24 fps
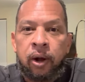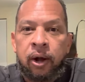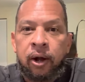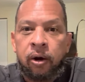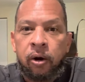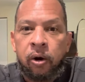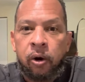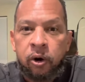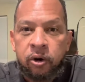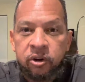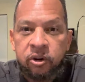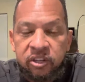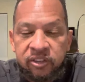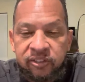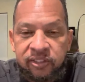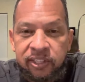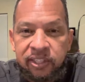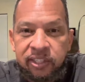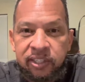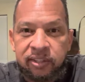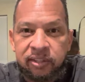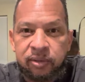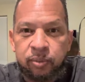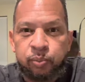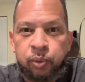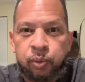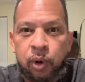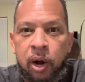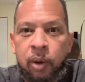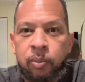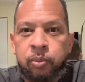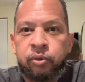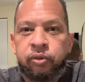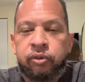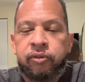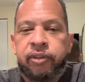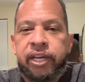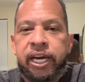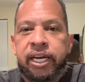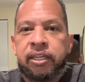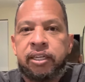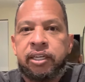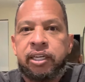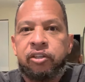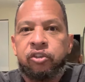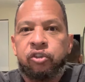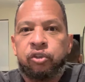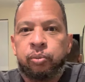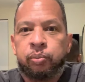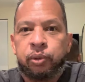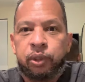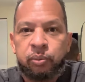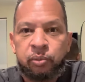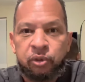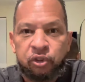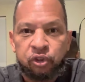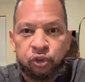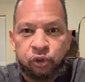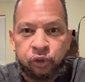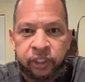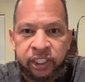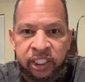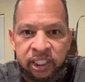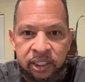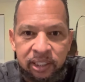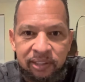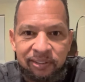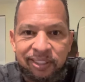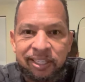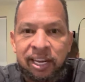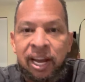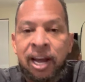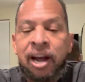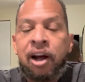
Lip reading: heart disease, problems of that nature, premature kids.